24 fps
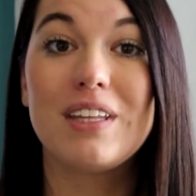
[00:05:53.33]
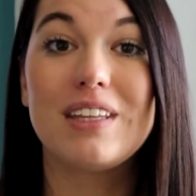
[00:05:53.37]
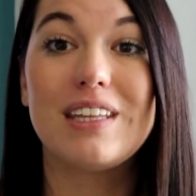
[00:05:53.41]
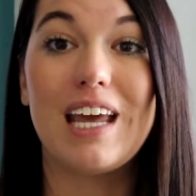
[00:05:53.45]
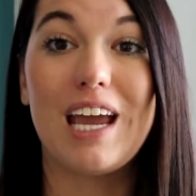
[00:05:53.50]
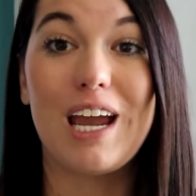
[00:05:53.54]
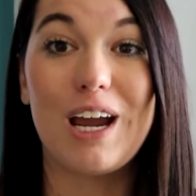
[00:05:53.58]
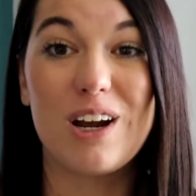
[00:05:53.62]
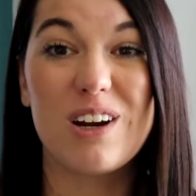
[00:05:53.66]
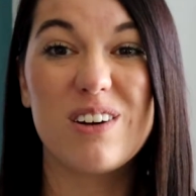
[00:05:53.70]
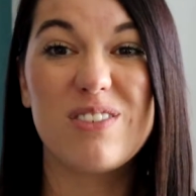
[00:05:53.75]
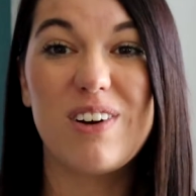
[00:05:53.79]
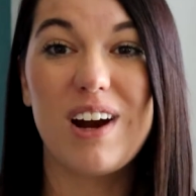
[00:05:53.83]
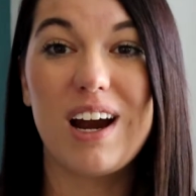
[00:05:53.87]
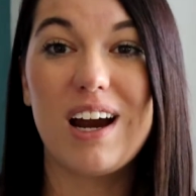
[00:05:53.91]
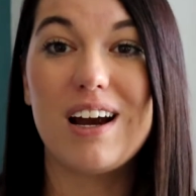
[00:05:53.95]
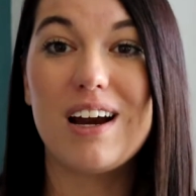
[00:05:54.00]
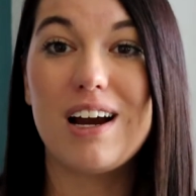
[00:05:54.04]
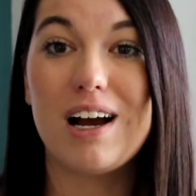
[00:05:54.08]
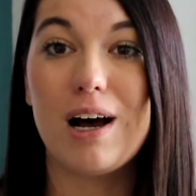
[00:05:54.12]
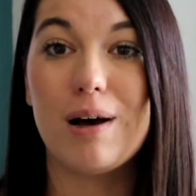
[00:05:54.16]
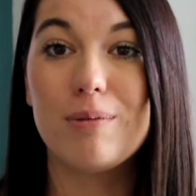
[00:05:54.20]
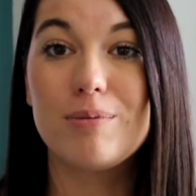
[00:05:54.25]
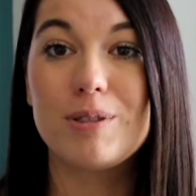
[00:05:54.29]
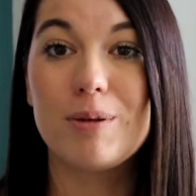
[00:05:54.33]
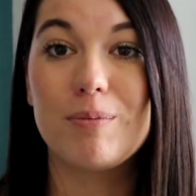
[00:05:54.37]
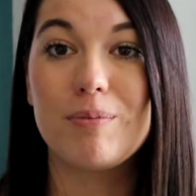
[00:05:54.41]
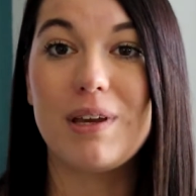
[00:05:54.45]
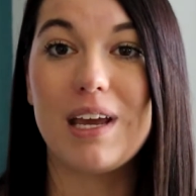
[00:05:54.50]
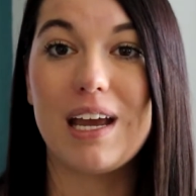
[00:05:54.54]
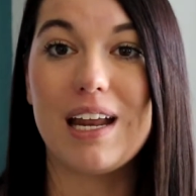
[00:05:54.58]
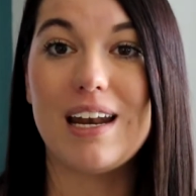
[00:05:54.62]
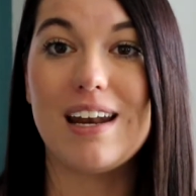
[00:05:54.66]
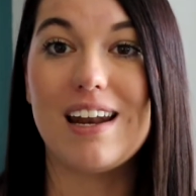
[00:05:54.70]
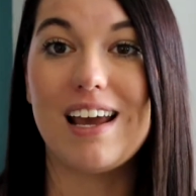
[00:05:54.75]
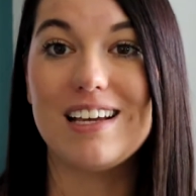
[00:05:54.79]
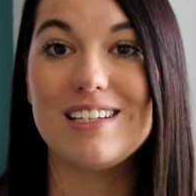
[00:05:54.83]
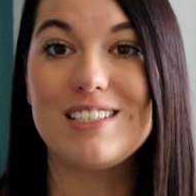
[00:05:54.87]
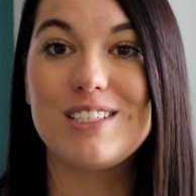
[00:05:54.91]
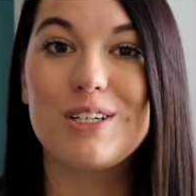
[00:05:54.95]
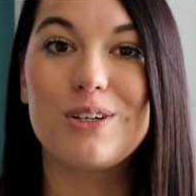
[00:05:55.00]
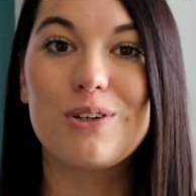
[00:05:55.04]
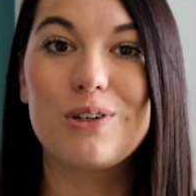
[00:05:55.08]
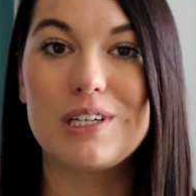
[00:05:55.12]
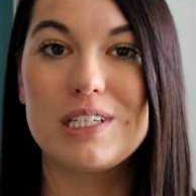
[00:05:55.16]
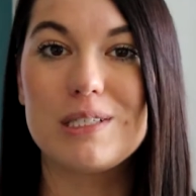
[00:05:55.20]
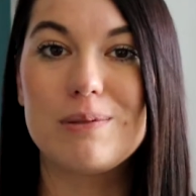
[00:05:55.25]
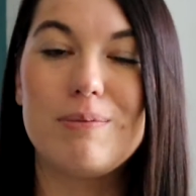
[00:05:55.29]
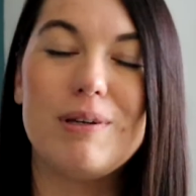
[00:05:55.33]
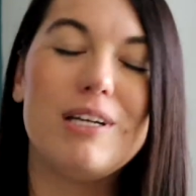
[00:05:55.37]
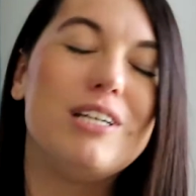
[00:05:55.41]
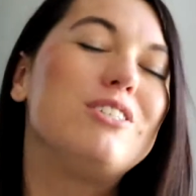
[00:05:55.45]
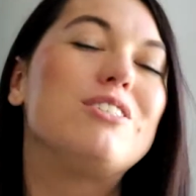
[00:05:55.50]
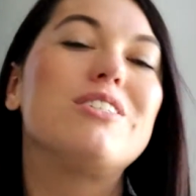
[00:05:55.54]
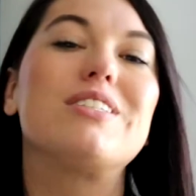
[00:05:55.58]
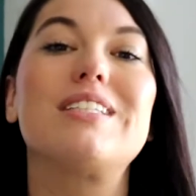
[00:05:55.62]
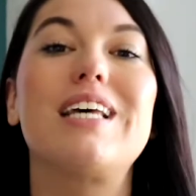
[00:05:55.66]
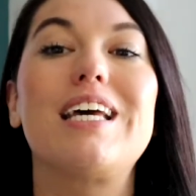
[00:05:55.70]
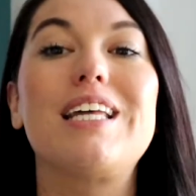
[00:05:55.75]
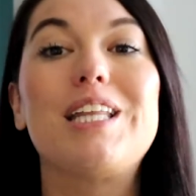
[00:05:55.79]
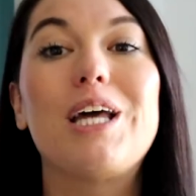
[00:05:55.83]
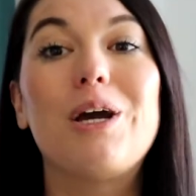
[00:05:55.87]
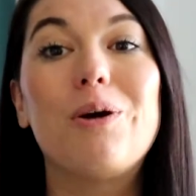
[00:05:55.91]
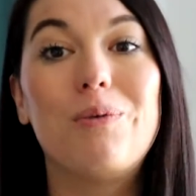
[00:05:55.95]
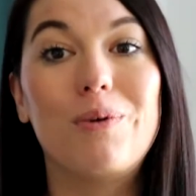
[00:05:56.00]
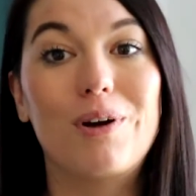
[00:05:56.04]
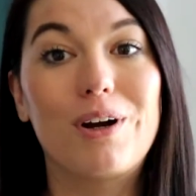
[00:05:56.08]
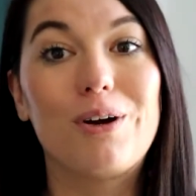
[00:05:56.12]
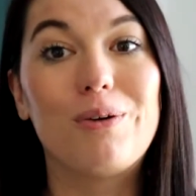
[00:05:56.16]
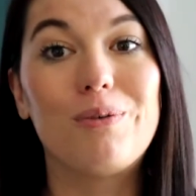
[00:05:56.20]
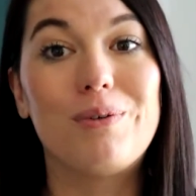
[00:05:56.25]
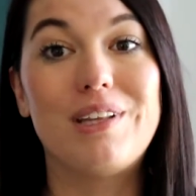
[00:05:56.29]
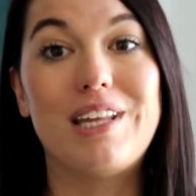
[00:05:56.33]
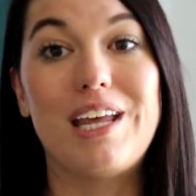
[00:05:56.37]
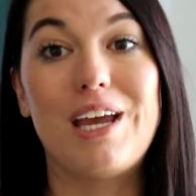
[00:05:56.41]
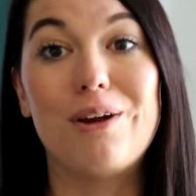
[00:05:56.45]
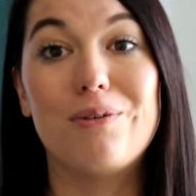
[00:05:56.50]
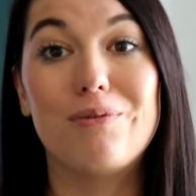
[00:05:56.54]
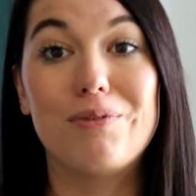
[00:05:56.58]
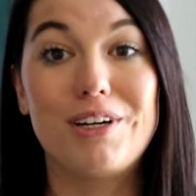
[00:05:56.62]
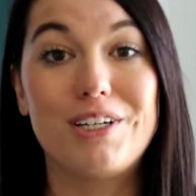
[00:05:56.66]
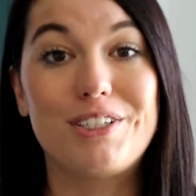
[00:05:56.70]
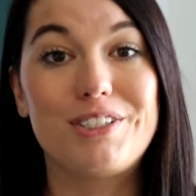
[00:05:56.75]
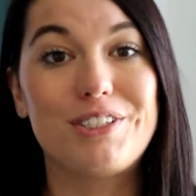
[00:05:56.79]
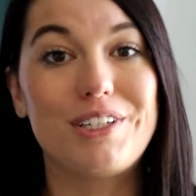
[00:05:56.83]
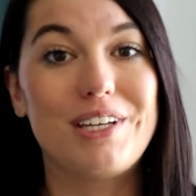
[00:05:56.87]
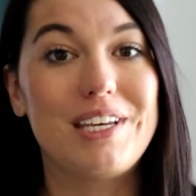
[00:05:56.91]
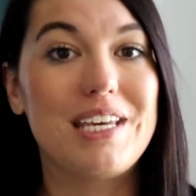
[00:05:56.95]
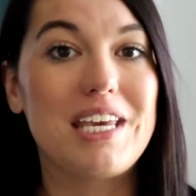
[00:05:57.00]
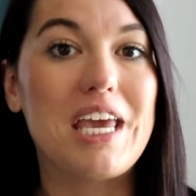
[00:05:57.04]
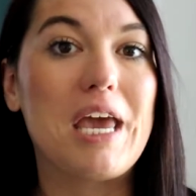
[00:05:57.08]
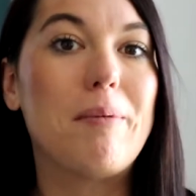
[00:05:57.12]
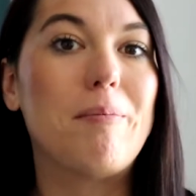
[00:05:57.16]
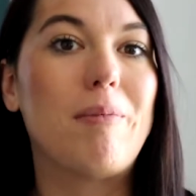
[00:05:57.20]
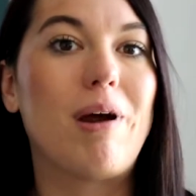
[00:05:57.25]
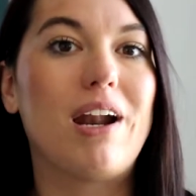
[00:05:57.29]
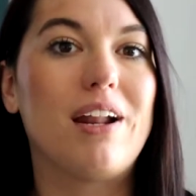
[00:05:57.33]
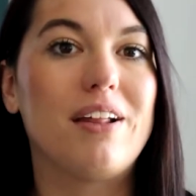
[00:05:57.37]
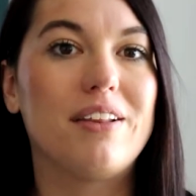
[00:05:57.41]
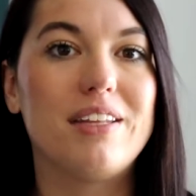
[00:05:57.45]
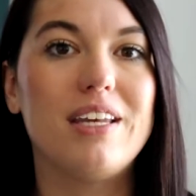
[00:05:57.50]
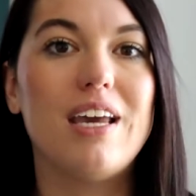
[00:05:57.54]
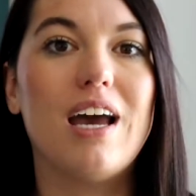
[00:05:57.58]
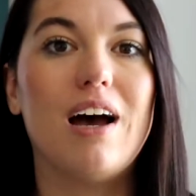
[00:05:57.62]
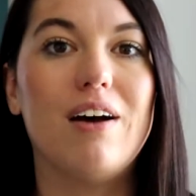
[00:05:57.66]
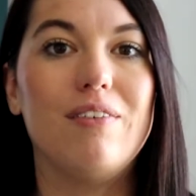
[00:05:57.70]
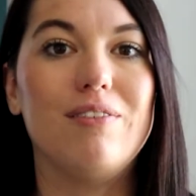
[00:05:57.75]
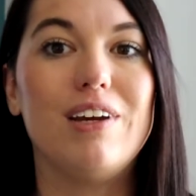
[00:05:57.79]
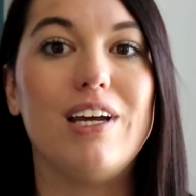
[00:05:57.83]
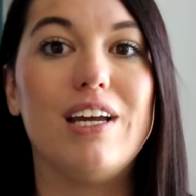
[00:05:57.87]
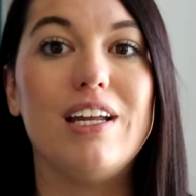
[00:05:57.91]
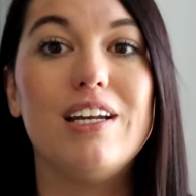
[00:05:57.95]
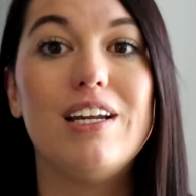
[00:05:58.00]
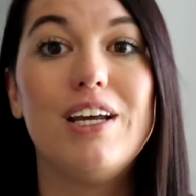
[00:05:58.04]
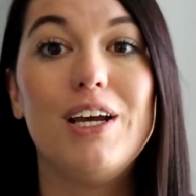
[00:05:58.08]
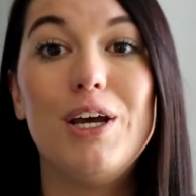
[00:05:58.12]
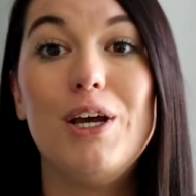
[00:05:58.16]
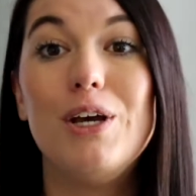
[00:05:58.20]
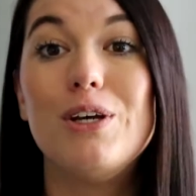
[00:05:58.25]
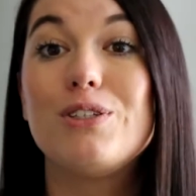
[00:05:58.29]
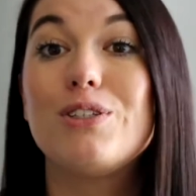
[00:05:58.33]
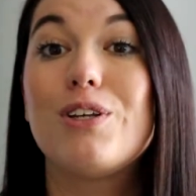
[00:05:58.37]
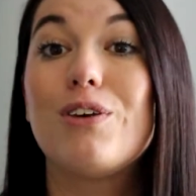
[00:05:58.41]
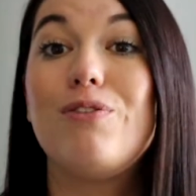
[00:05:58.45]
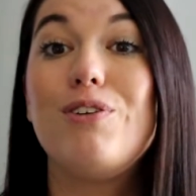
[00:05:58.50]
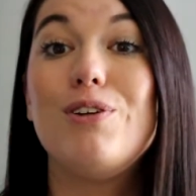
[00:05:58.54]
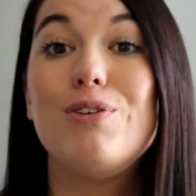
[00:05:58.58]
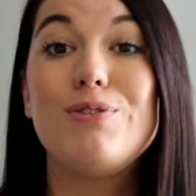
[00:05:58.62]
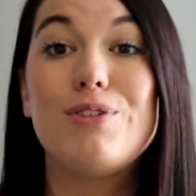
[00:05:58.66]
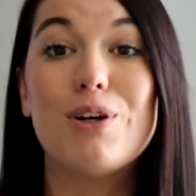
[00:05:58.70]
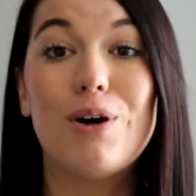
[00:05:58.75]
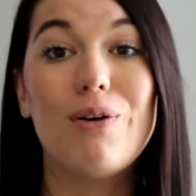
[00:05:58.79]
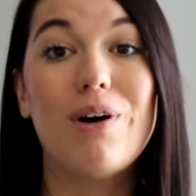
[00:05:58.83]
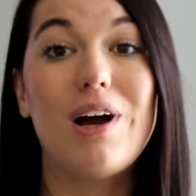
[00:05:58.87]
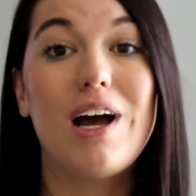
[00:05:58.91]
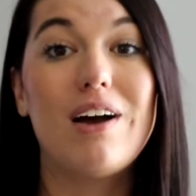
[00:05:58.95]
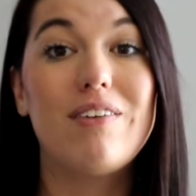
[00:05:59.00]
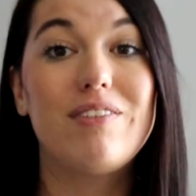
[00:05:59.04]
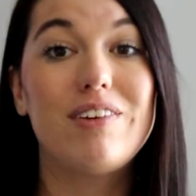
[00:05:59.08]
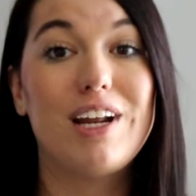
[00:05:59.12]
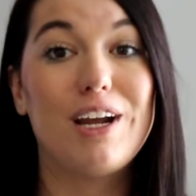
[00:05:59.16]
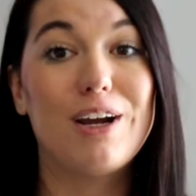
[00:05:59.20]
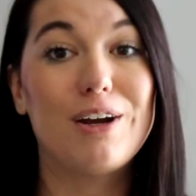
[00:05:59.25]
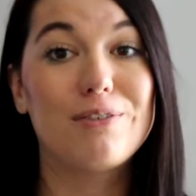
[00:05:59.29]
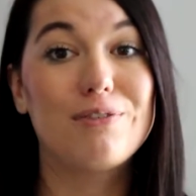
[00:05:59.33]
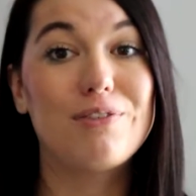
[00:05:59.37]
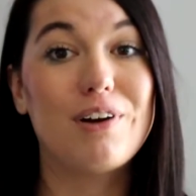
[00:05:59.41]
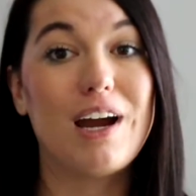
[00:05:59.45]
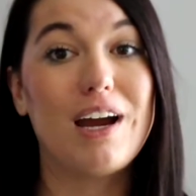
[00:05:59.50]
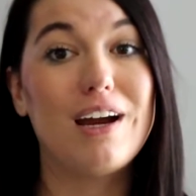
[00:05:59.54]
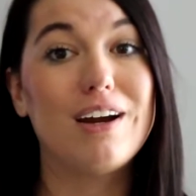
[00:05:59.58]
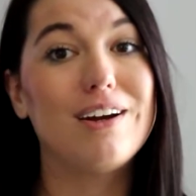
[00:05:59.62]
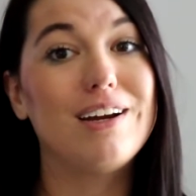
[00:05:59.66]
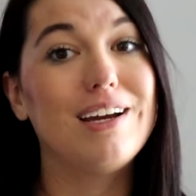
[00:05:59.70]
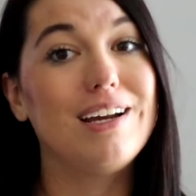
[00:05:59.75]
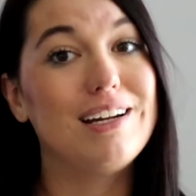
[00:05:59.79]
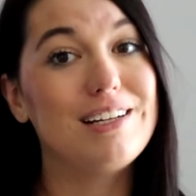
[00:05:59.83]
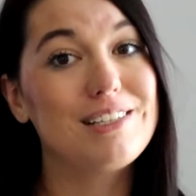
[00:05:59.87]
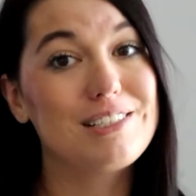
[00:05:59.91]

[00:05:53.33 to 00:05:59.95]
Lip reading: The air fryer helps them get nice and crispy just like they were when they originally came out of the oven. So if you don't have an air fryer, it